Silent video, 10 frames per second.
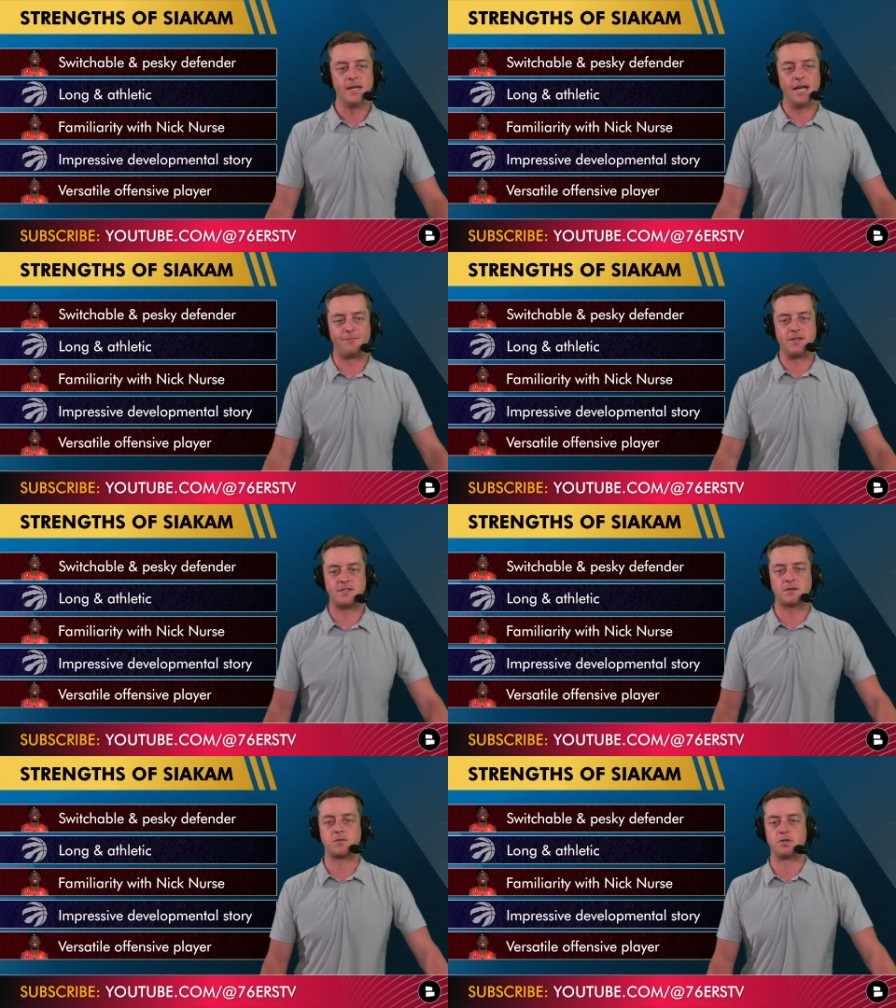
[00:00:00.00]
if the
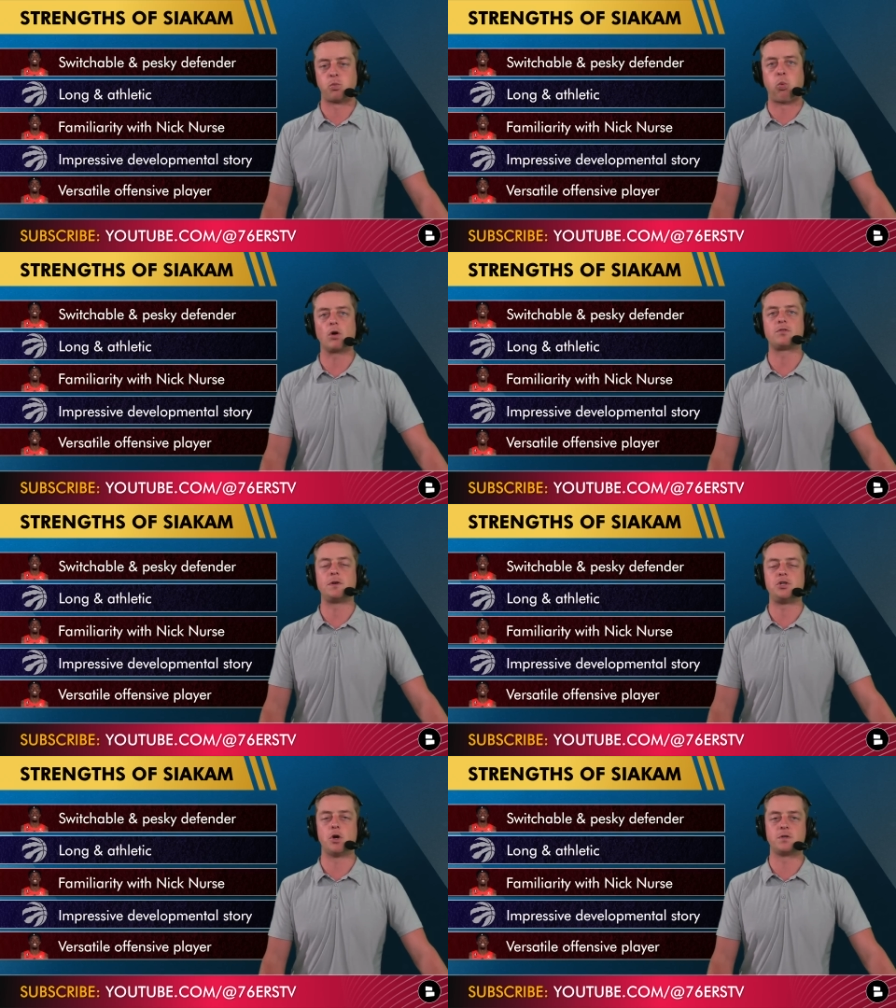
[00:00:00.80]
Sixers were
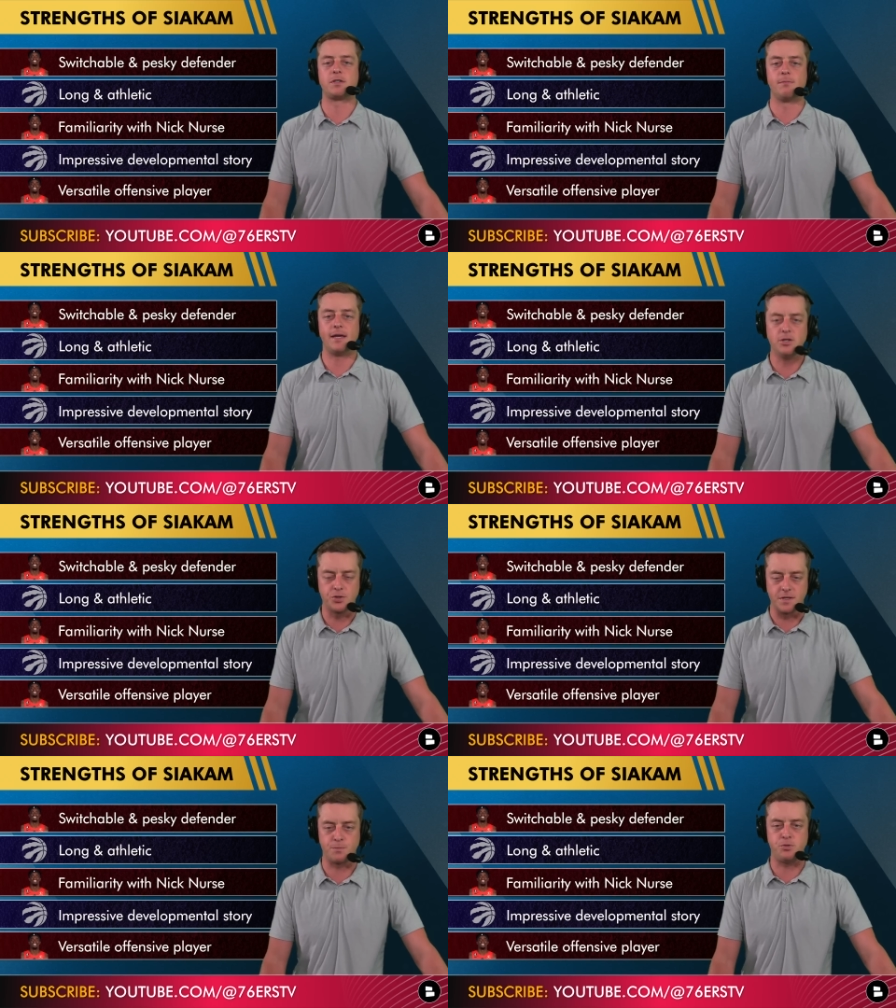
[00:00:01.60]
to show some
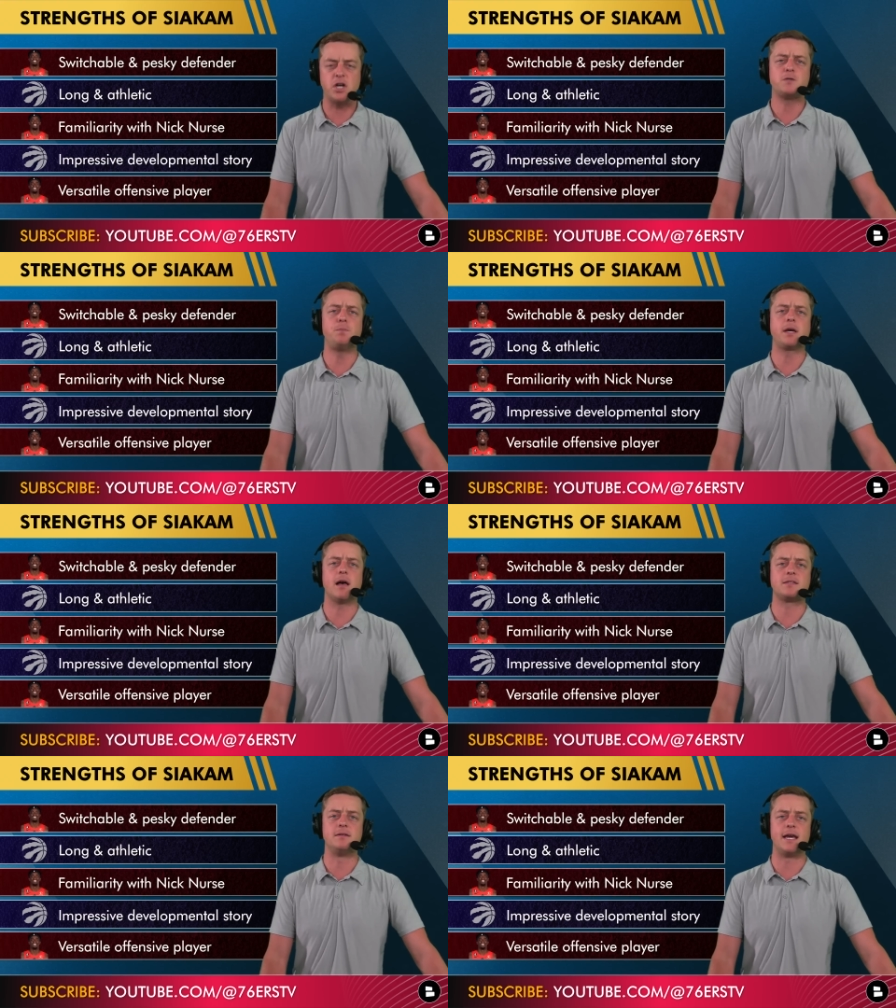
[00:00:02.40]
interest, just
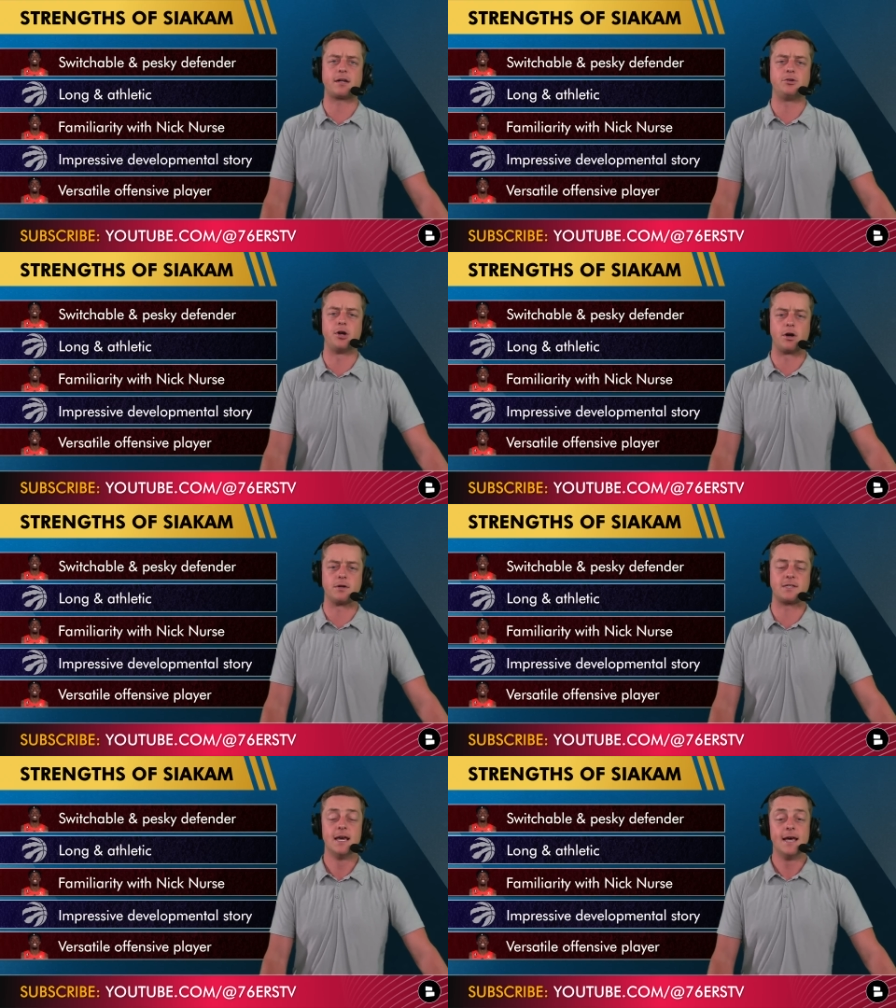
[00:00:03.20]
because Nick
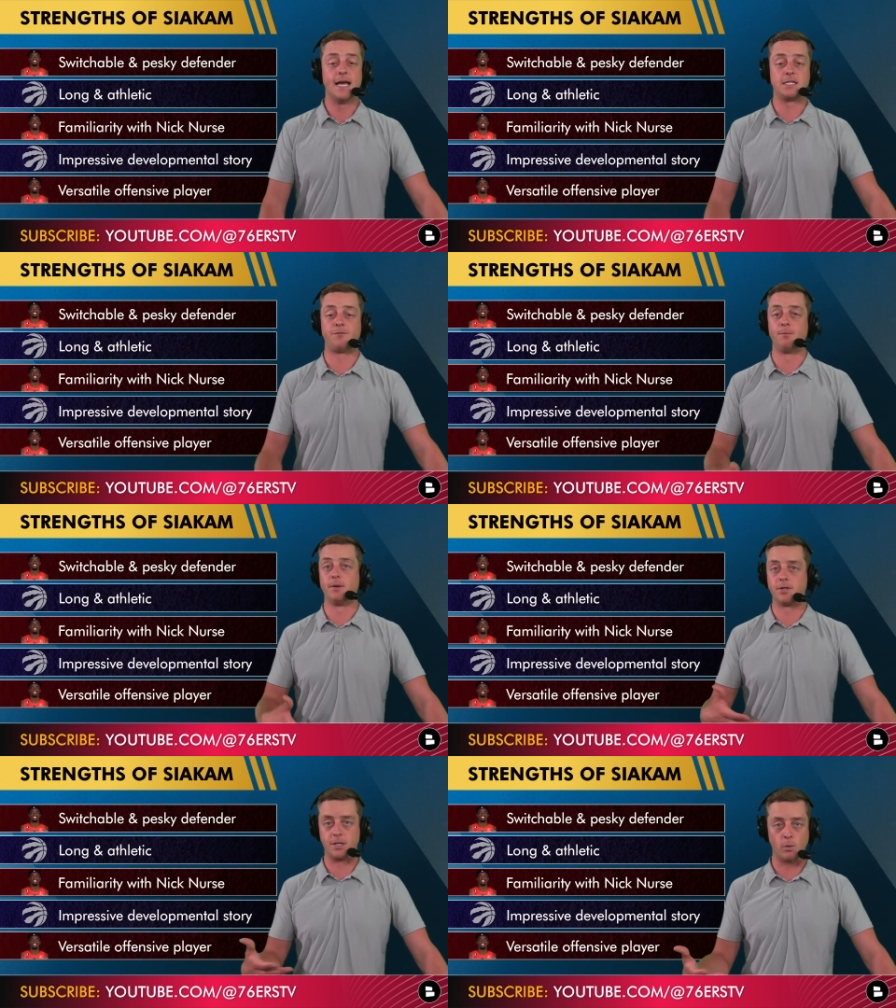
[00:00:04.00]
Nurse is
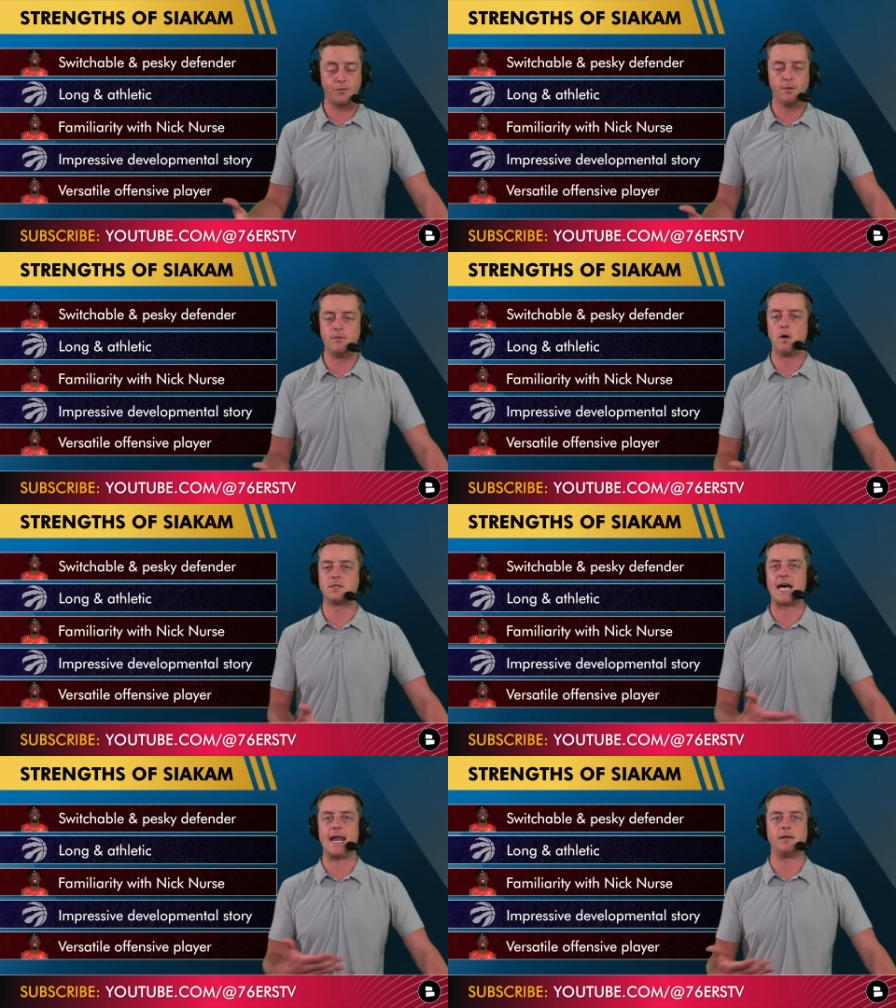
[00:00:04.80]
familiar with them,
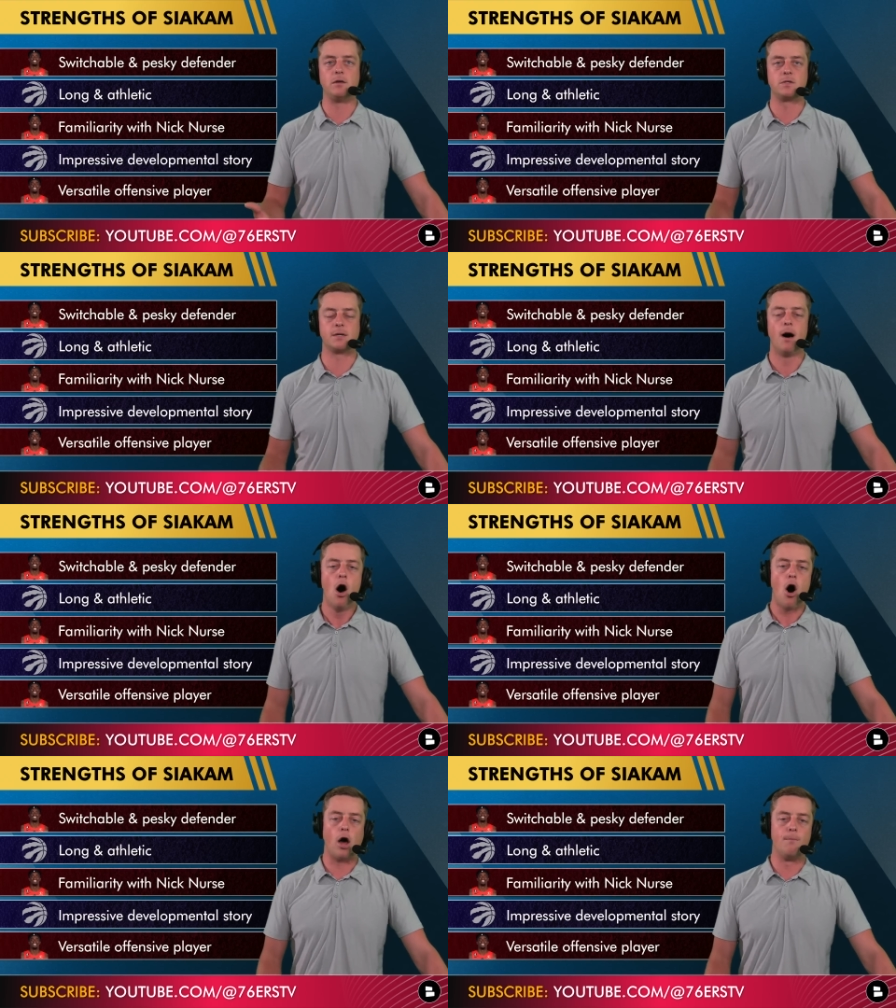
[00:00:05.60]
knows how to use them
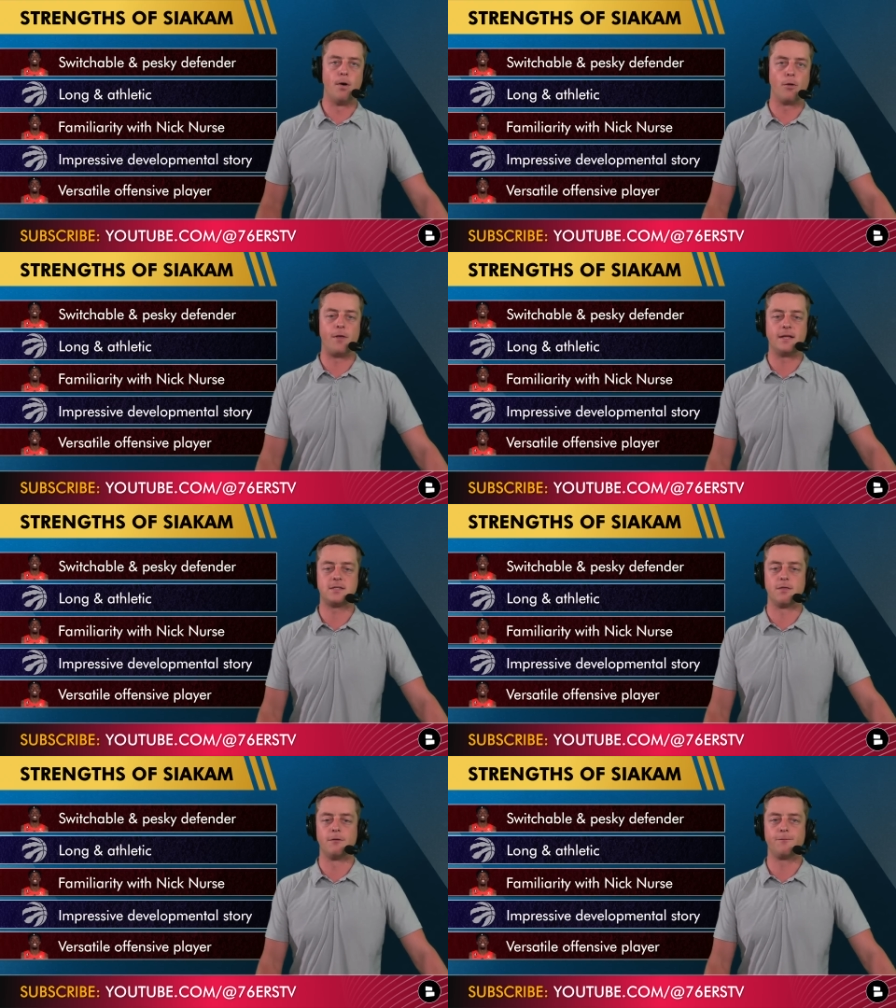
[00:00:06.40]
on both
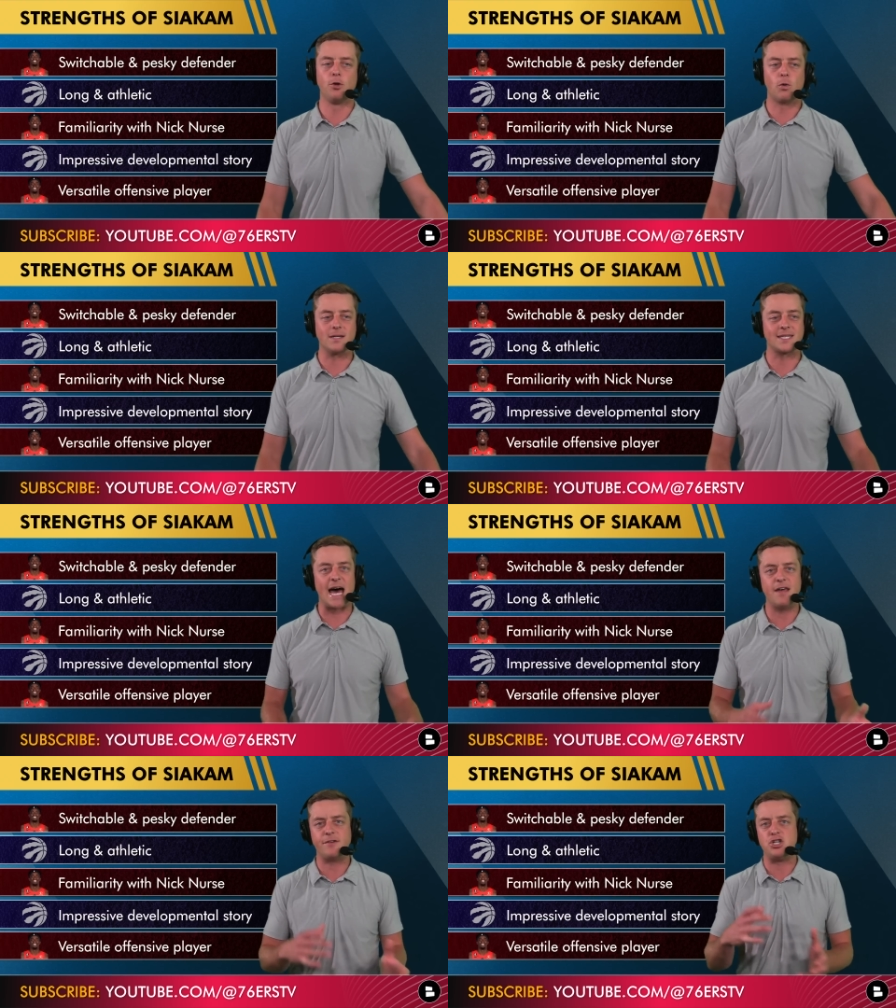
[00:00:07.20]
ends of the floor, it's
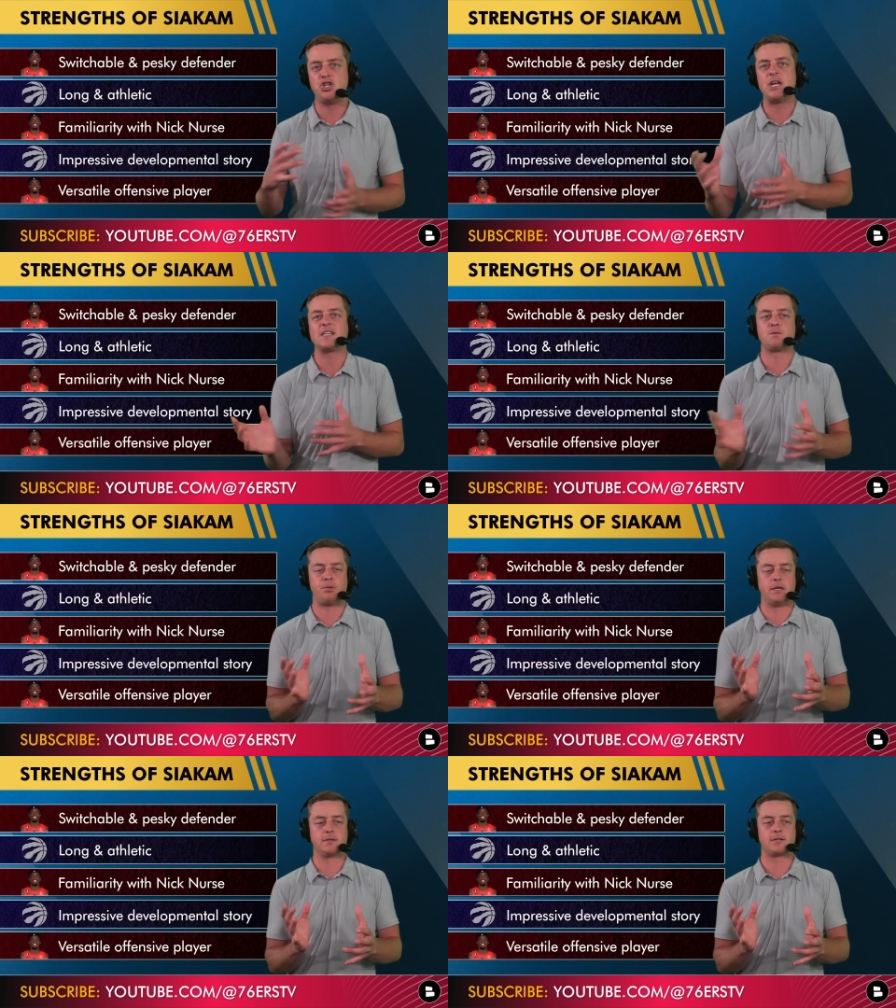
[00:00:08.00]
kind of a chess
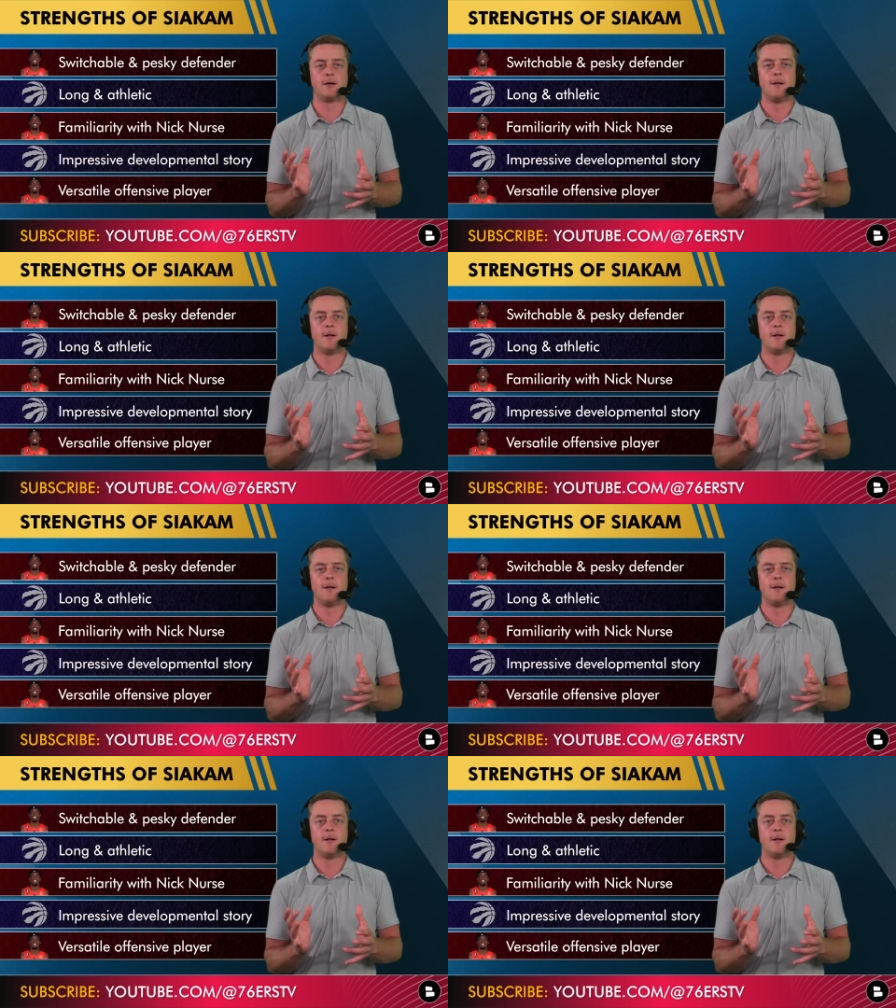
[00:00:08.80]
piece